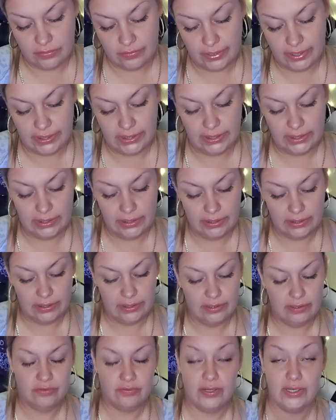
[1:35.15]
threatening,
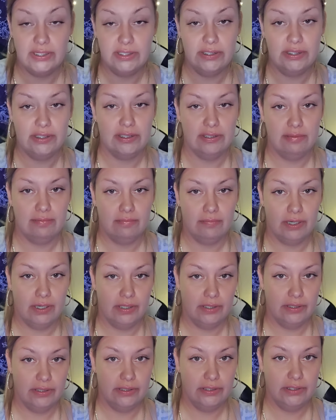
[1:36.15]
threatened, and
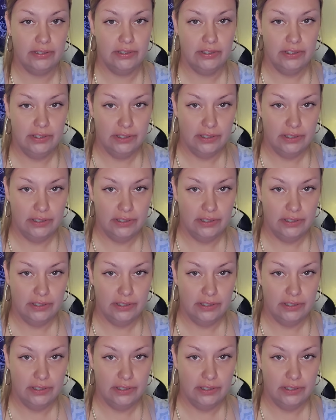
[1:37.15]
bothered.